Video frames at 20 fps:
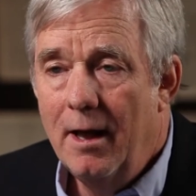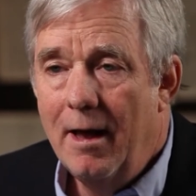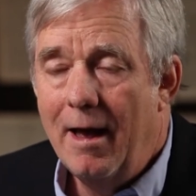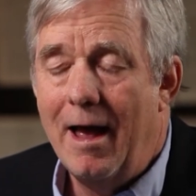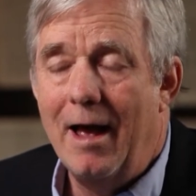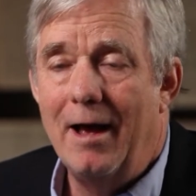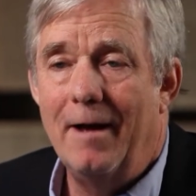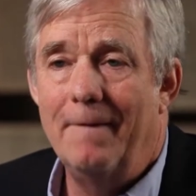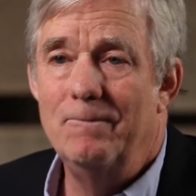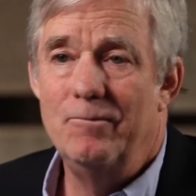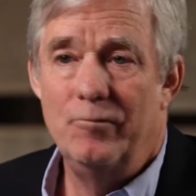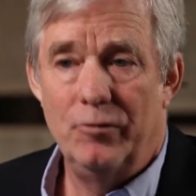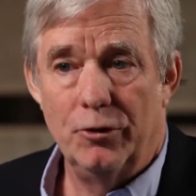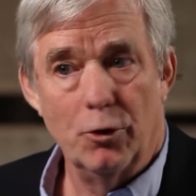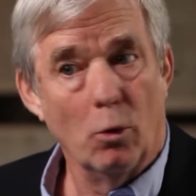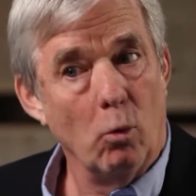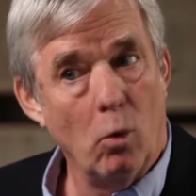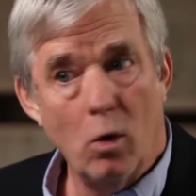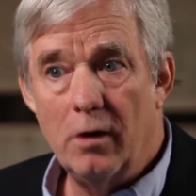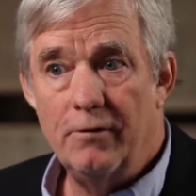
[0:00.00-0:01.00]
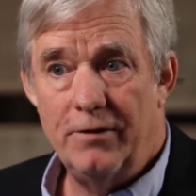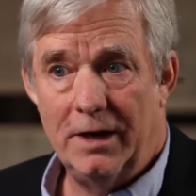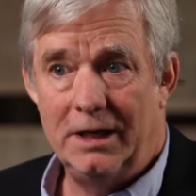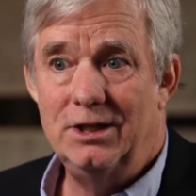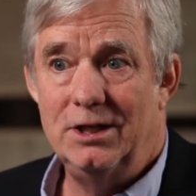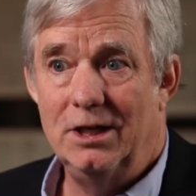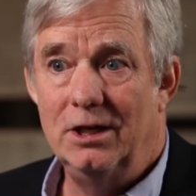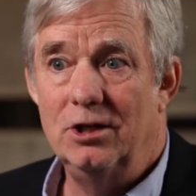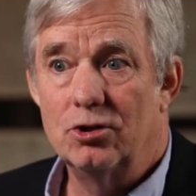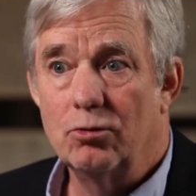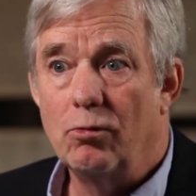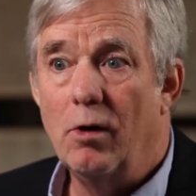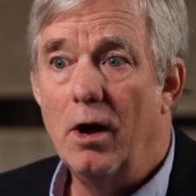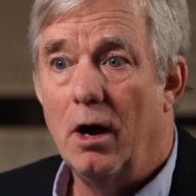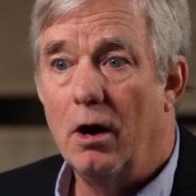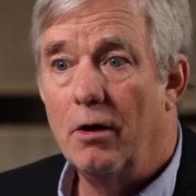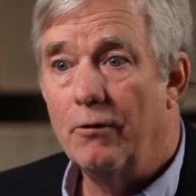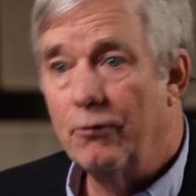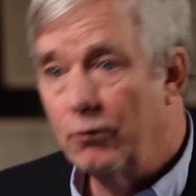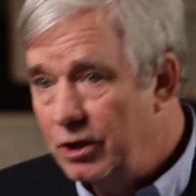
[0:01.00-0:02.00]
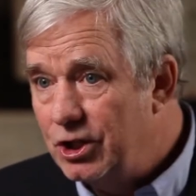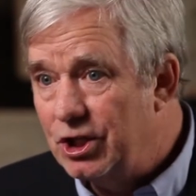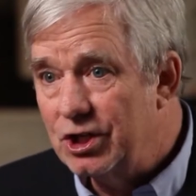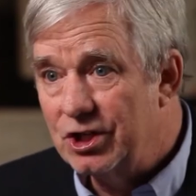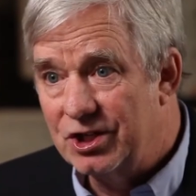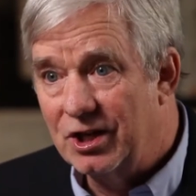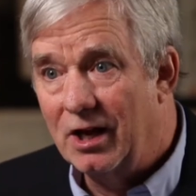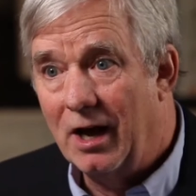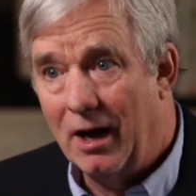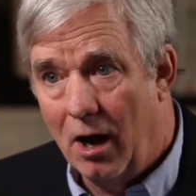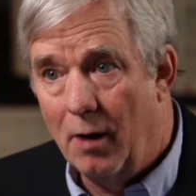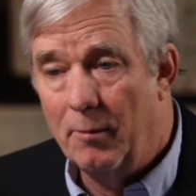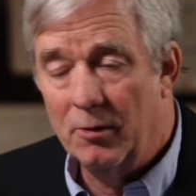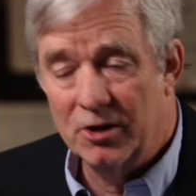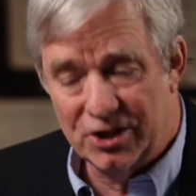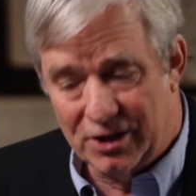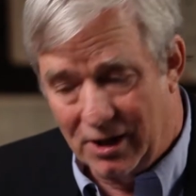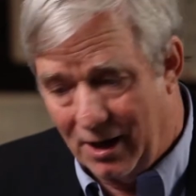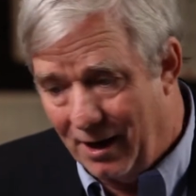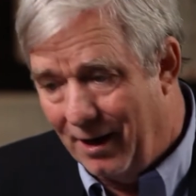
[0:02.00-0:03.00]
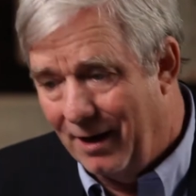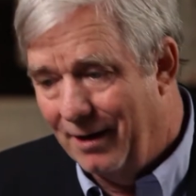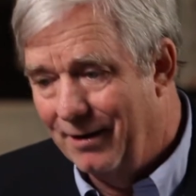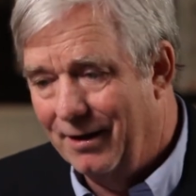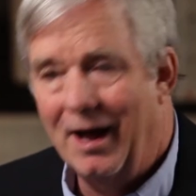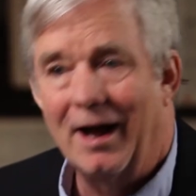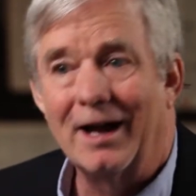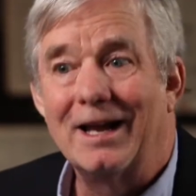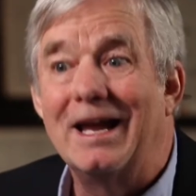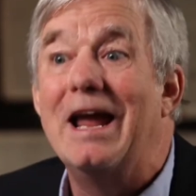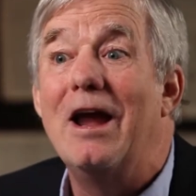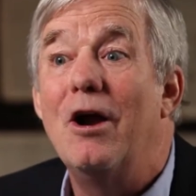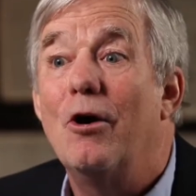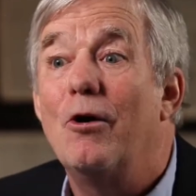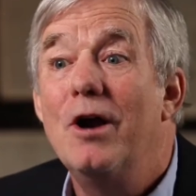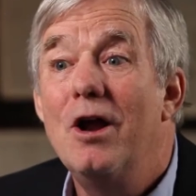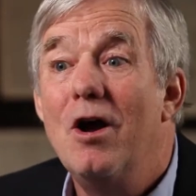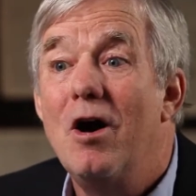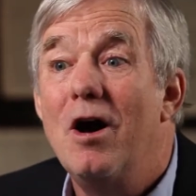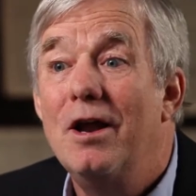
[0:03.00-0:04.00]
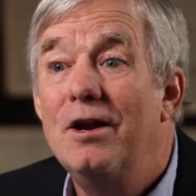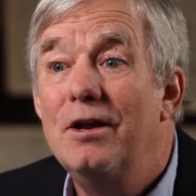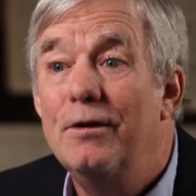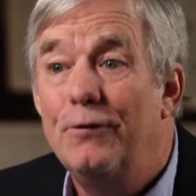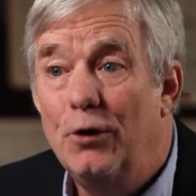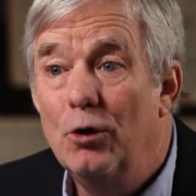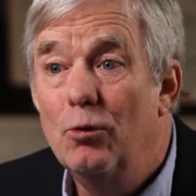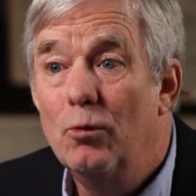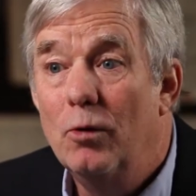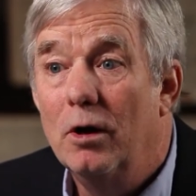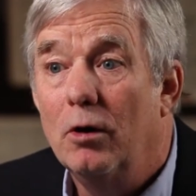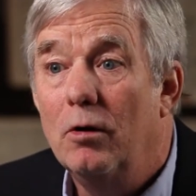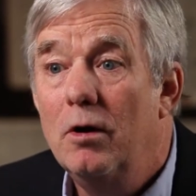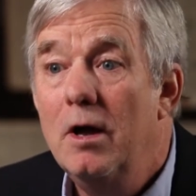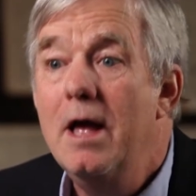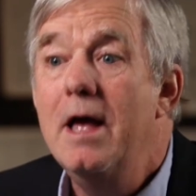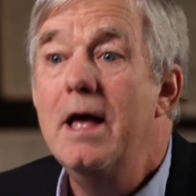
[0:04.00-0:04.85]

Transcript: And the War of 1812, which is almost a, a carry on, if you will,